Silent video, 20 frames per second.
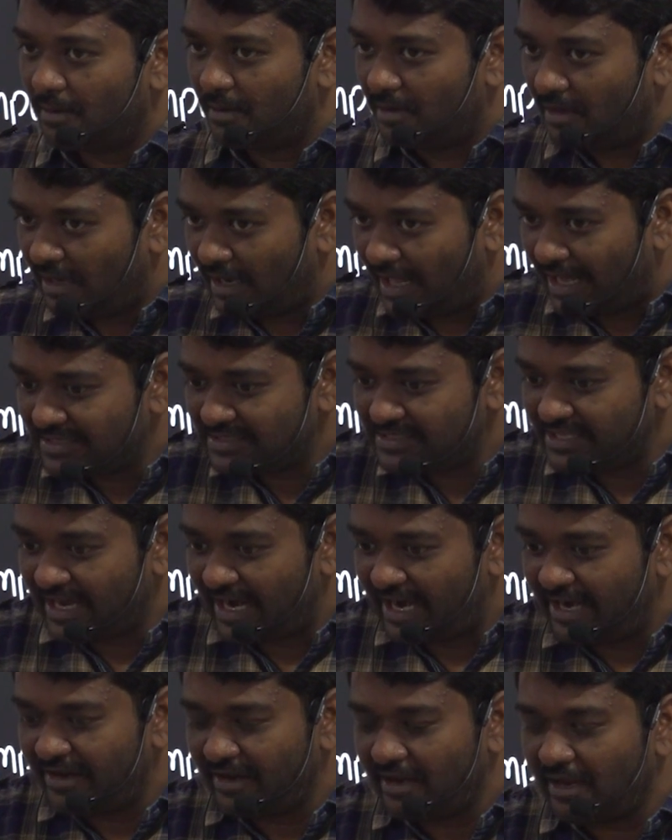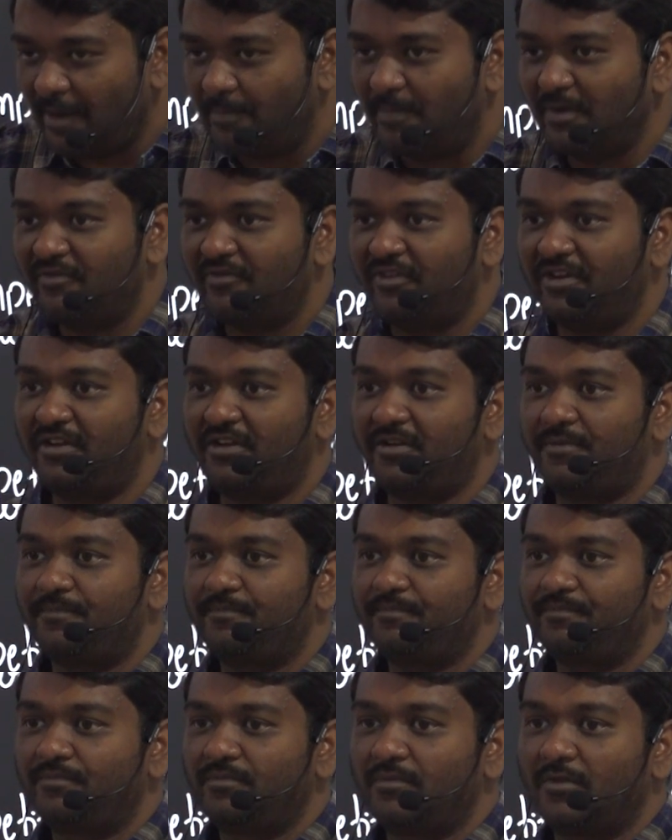Last they add epiphyte.
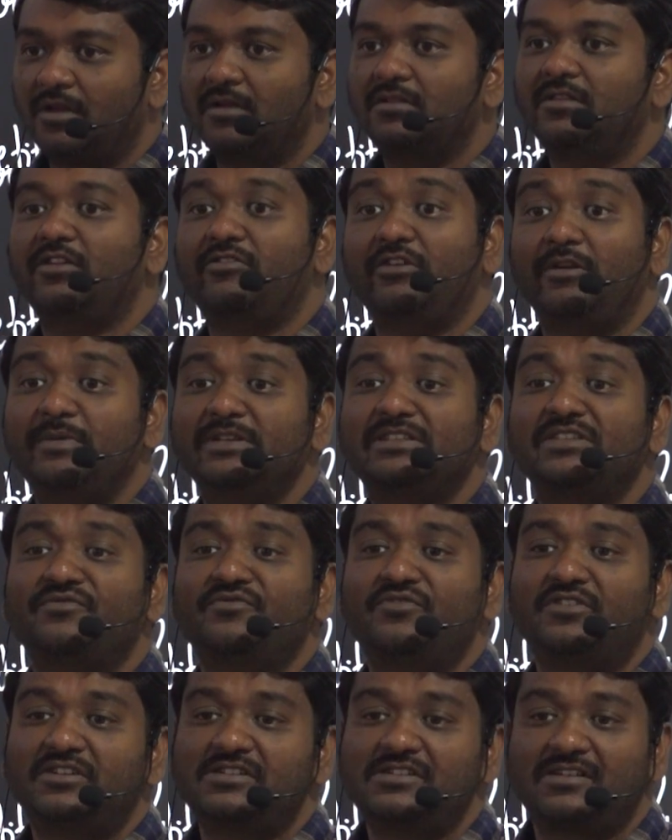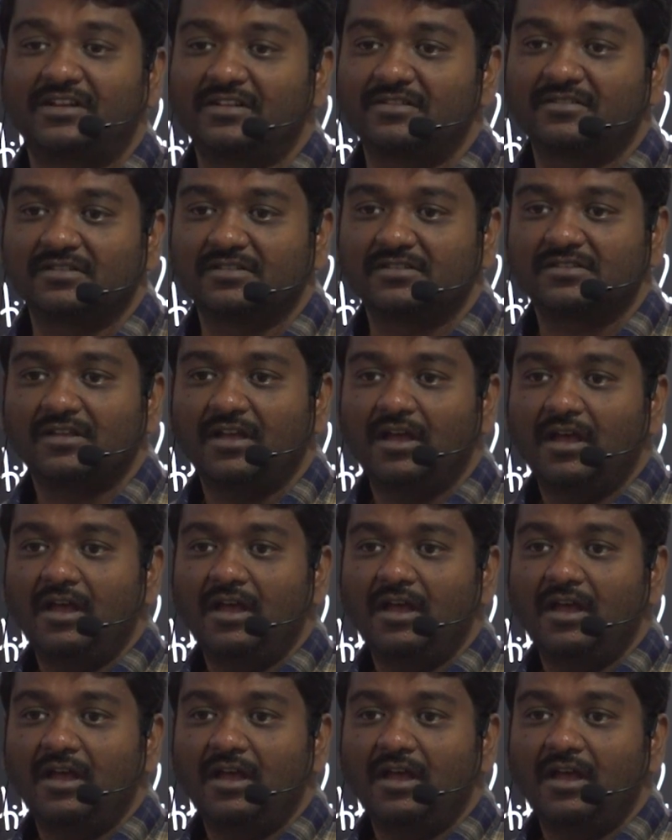There will be some words like this.